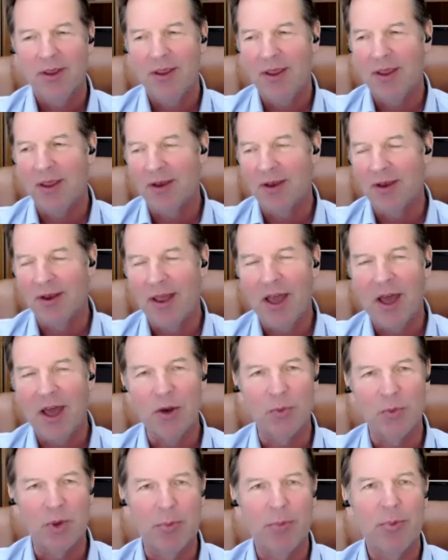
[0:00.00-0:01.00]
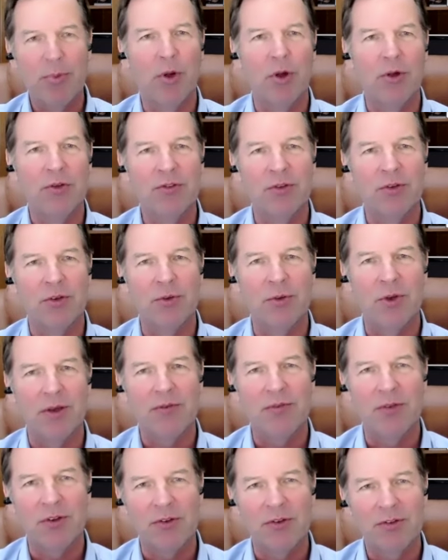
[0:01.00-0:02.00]
And how do we approach a new
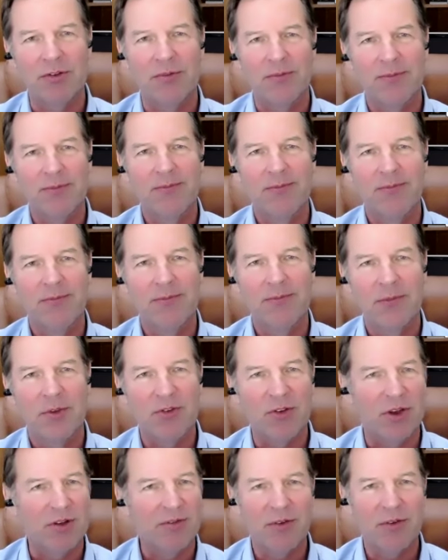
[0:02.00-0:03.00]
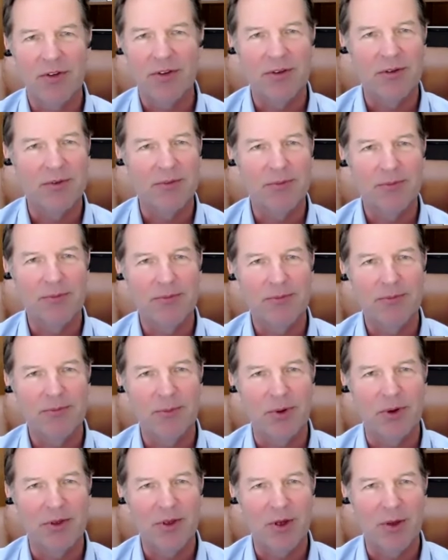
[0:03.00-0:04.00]
definition? Jennifer, you
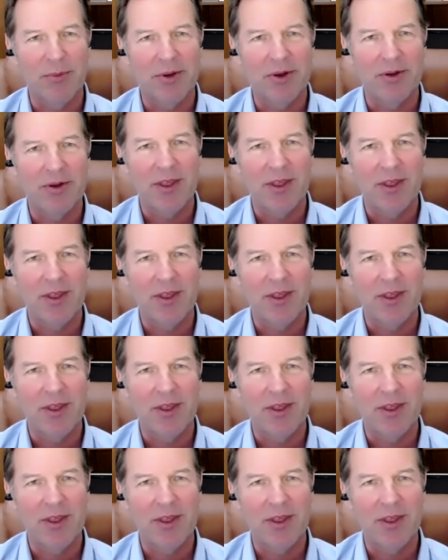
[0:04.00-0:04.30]
want to comment on that?